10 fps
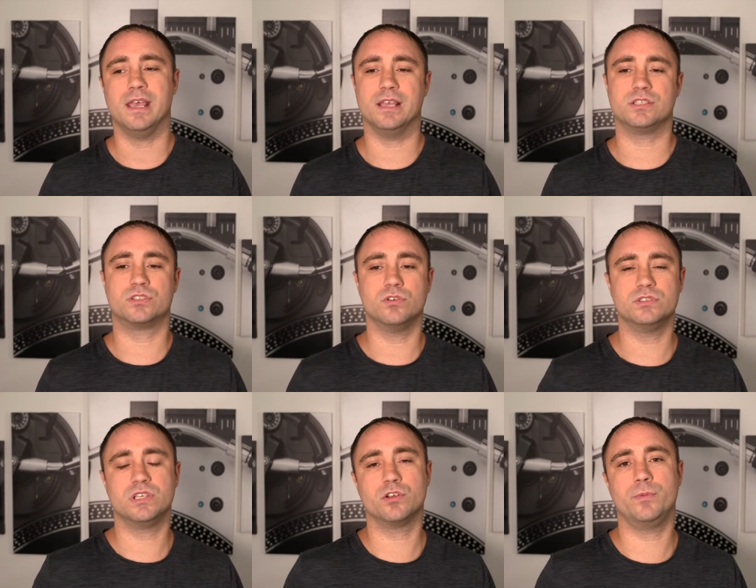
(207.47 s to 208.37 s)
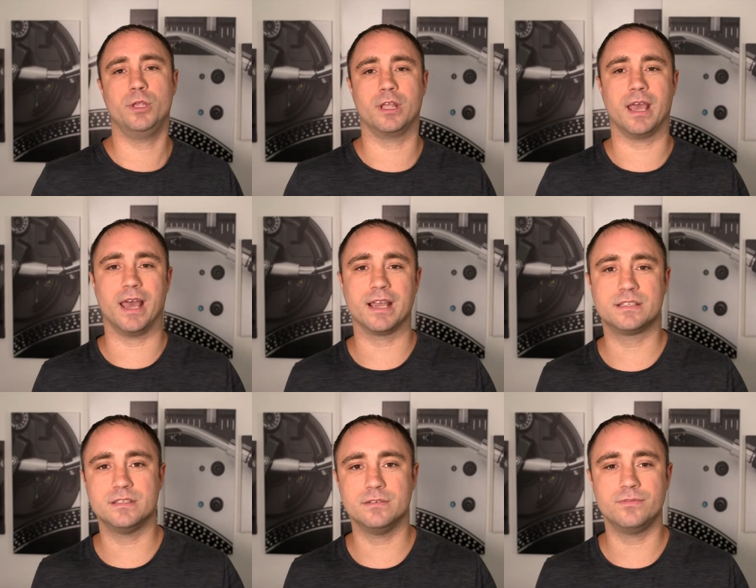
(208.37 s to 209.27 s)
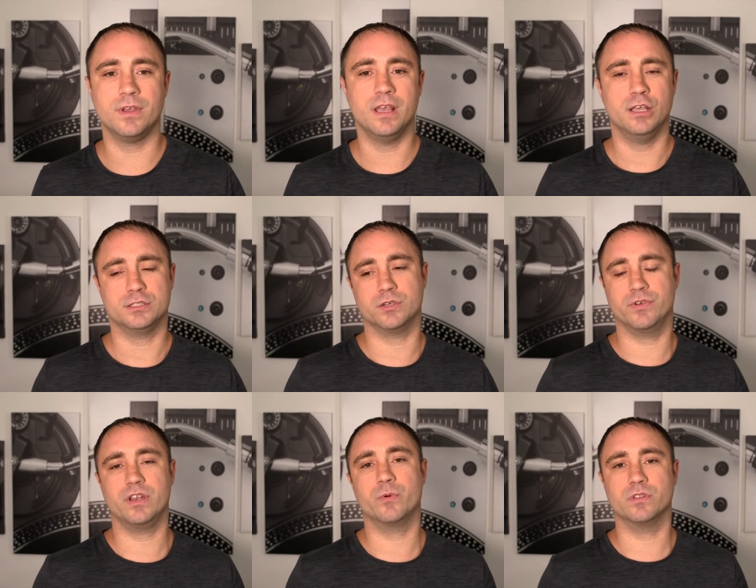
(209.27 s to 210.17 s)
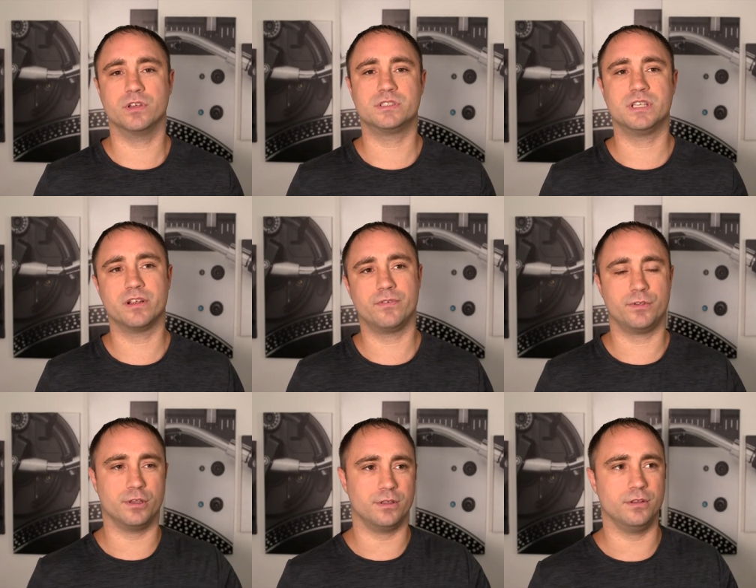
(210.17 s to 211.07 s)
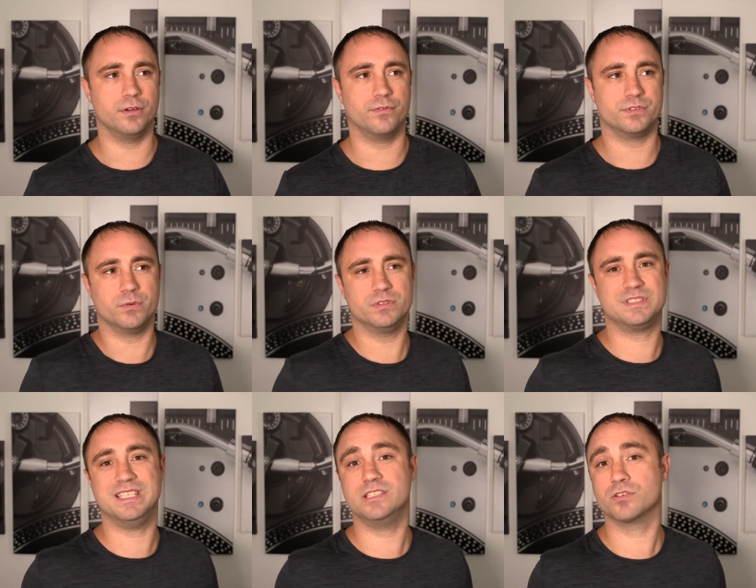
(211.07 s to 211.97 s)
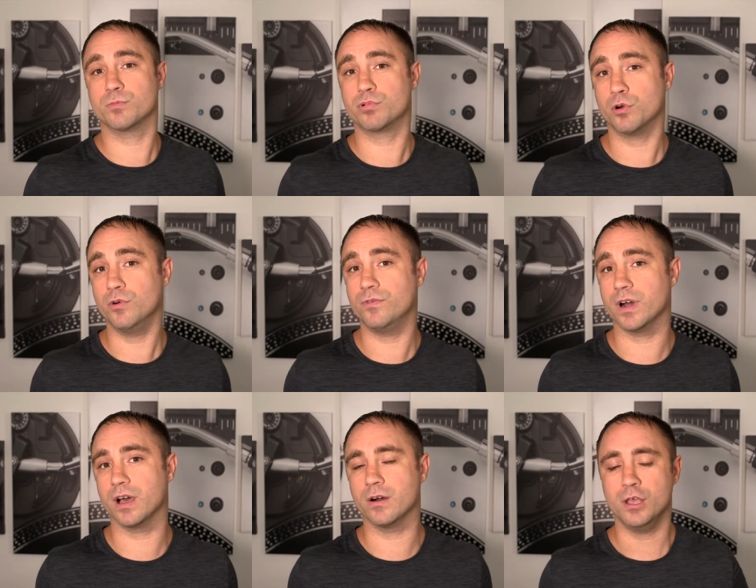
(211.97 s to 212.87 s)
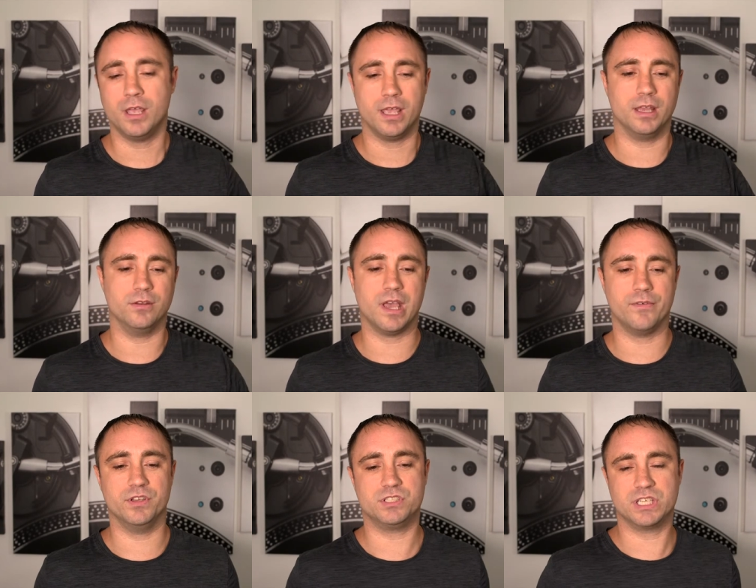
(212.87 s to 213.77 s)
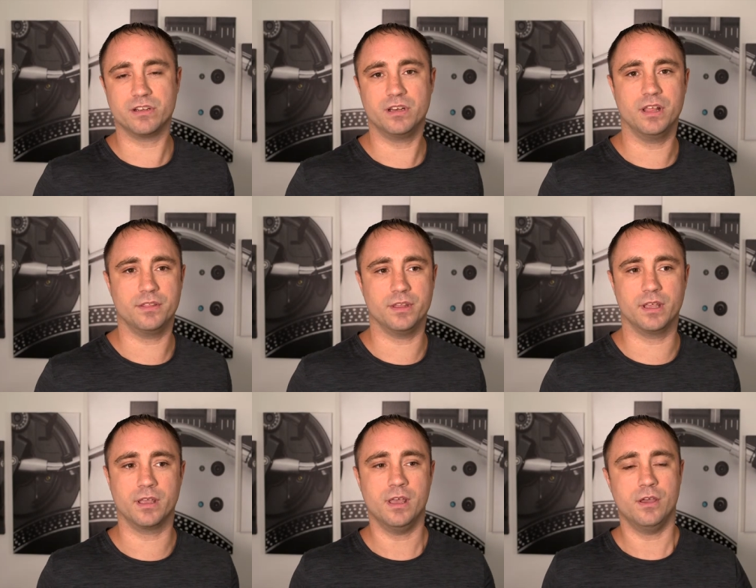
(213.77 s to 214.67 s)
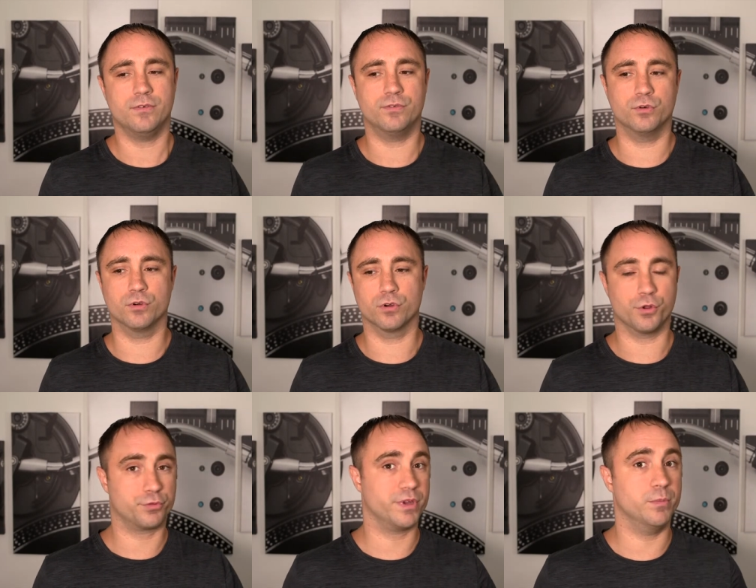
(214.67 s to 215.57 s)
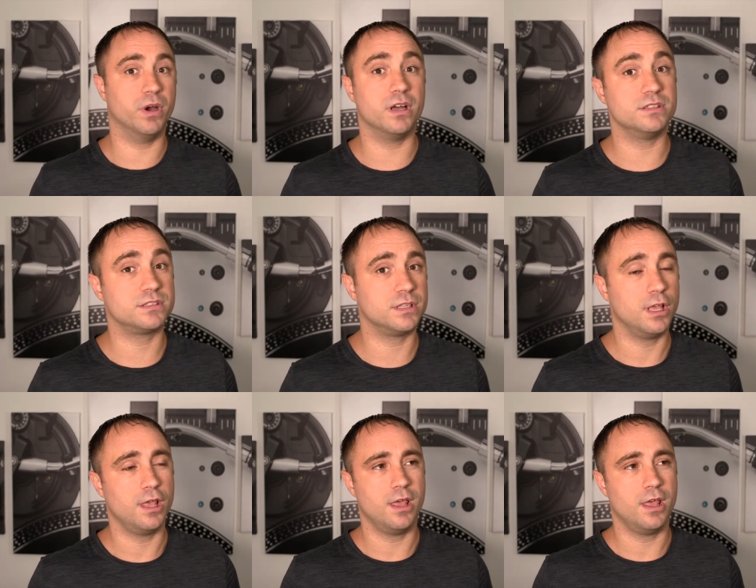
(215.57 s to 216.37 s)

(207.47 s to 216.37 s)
It shows that you're being active. So if anyone looks there, if you, you know, if someone sees your profile and you haven't shared anything for three months,